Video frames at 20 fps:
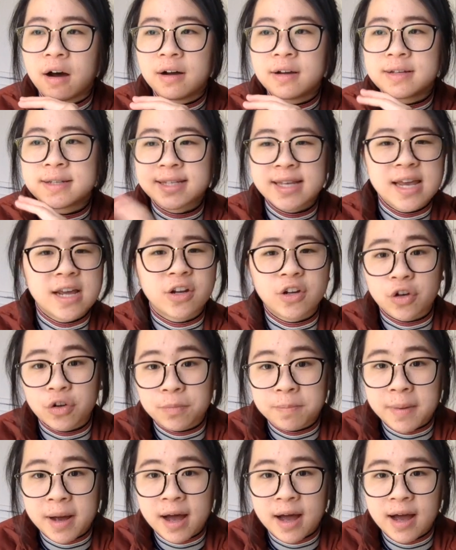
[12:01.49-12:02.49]
saying
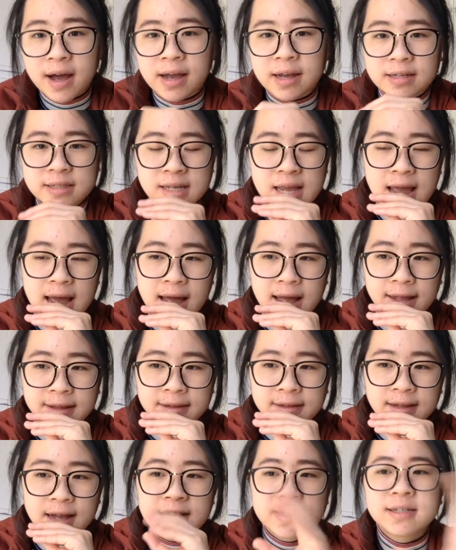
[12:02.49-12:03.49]
goodbyes, and
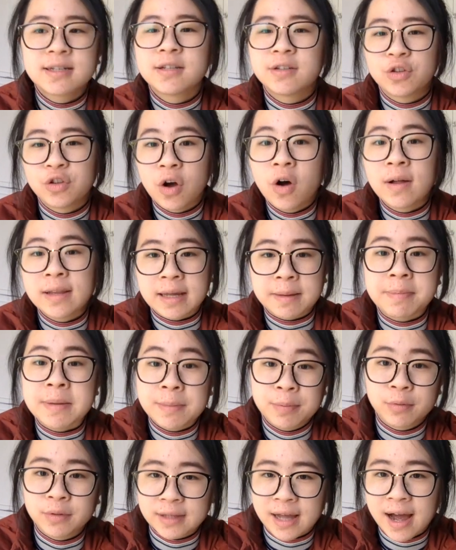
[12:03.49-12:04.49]
as in not like
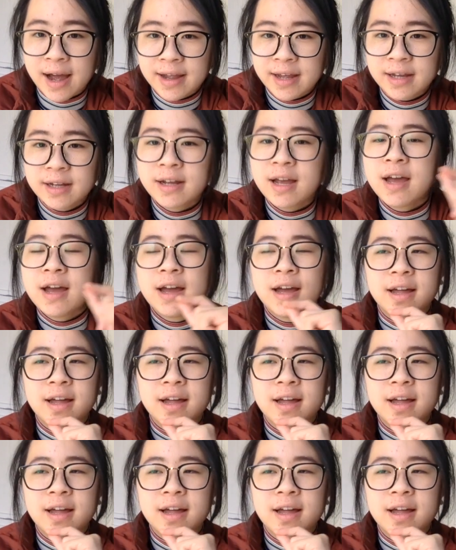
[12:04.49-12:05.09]
people dying.